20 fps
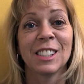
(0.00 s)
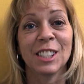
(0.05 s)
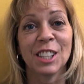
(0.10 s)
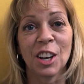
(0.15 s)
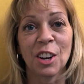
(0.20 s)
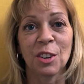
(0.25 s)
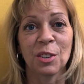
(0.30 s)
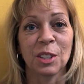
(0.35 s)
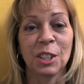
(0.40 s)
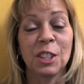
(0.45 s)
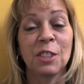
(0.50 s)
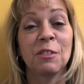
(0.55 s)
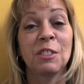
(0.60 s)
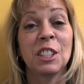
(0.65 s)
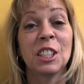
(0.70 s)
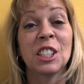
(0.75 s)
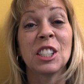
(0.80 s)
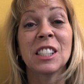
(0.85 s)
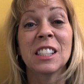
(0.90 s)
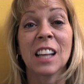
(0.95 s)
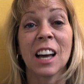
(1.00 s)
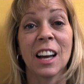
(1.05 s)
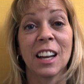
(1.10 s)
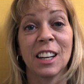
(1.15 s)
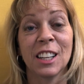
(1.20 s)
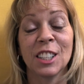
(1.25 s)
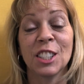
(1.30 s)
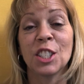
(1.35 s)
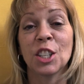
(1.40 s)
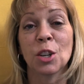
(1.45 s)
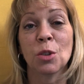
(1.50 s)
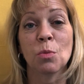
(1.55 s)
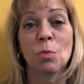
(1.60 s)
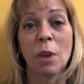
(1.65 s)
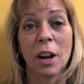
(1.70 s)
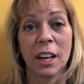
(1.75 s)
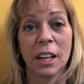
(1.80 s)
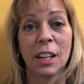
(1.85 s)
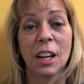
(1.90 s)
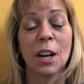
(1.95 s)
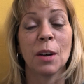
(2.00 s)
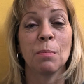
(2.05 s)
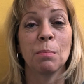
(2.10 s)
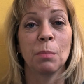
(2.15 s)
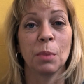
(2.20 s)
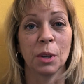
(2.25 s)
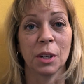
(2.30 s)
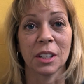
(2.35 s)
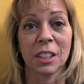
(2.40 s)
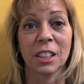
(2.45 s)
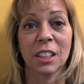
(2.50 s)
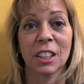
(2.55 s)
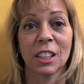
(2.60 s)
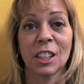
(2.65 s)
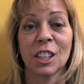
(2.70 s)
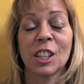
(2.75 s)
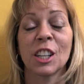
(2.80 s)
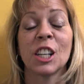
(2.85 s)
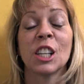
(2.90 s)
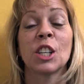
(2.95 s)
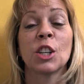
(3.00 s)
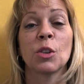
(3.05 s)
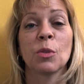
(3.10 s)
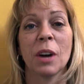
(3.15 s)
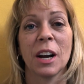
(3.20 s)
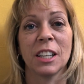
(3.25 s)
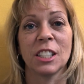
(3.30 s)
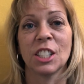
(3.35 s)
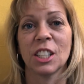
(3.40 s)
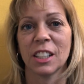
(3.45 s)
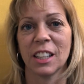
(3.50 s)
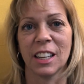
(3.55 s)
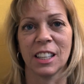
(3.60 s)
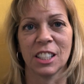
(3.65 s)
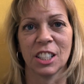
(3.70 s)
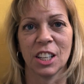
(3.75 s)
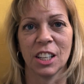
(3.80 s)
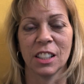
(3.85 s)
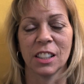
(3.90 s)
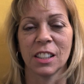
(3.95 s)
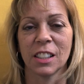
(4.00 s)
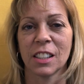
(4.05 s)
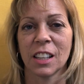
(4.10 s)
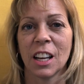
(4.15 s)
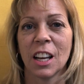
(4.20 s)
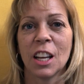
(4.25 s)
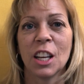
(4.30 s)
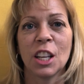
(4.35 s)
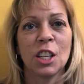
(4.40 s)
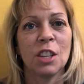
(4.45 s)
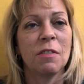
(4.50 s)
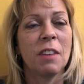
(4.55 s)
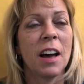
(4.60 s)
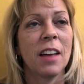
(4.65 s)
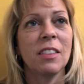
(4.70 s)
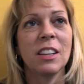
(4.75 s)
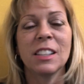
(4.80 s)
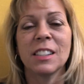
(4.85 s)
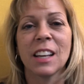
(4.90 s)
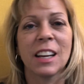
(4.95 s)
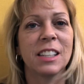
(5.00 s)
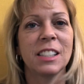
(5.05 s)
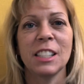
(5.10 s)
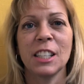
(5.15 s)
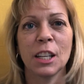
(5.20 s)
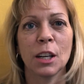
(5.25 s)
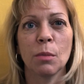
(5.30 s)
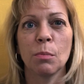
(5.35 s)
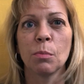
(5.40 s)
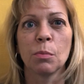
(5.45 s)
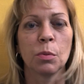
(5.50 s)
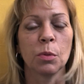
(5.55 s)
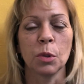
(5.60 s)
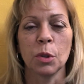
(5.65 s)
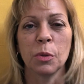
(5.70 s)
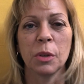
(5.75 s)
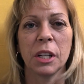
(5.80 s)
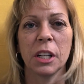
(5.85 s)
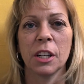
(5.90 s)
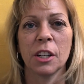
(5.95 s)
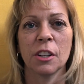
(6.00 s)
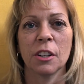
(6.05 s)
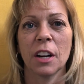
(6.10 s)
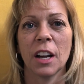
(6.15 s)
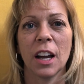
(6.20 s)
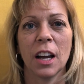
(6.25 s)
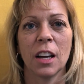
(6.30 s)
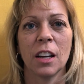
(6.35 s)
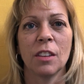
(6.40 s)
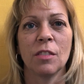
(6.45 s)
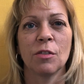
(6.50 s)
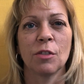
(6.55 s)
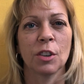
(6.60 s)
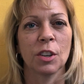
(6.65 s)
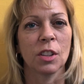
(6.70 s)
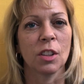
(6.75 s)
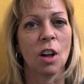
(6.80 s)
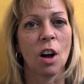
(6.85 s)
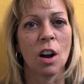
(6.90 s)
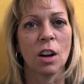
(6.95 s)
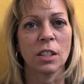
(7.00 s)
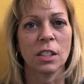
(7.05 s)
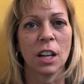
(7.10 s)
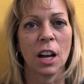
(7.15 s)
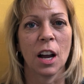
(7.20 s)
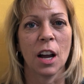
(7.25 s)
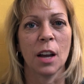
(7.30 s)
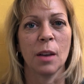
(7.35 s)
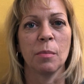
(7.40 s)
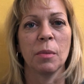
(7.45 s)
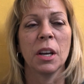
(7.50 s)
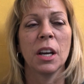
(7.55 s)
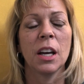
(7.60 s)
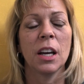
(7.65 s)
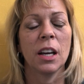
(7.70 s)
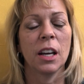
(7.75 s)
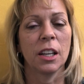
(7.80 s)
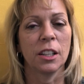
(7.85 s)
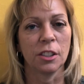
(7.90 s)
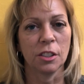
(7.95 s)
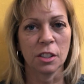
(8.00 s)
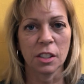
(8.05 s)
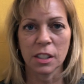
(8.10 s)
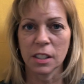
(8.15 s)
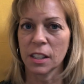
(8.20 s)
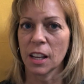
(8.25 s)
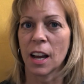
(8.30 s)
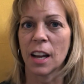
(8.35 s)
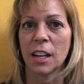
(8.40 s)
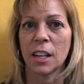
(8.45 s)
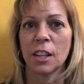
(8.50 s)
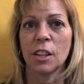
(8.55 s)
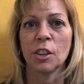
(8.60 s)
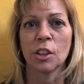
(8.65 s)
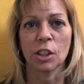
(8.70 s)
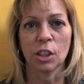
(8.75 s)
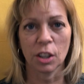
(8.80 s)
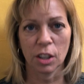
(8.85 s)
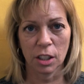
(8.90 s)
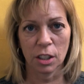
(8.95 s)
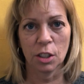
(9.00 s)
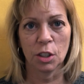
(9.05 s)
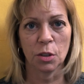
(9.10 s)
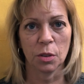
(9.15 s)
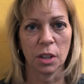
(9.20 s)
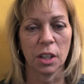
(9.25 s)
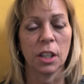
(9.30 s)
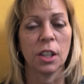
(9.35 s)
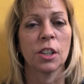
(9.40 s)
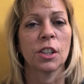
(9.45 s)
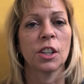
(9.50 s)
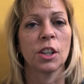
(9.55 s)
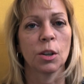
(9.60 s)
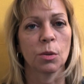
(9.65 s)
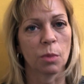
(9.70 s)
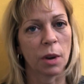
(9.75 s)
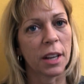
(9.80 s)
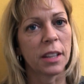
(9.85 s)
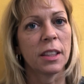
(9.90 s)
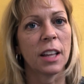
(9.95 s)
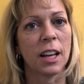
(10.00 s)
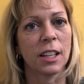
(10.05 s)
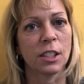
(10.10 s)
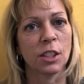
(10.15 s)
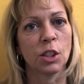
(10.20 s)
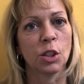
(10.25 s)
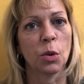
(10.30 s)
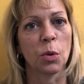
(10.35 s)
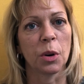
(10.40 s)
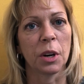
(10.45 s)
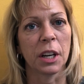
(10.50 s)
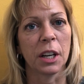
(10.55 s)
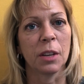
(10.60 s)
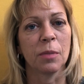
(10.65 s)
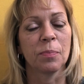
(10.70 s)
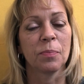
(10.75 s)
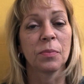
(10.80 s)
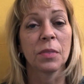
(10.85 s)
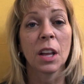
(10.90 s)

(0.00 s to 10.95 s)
So you've decided to write a book. Congratulations. You've had this idea brewing in your head for a long time and you decided you're going to do it. You're going to write that story.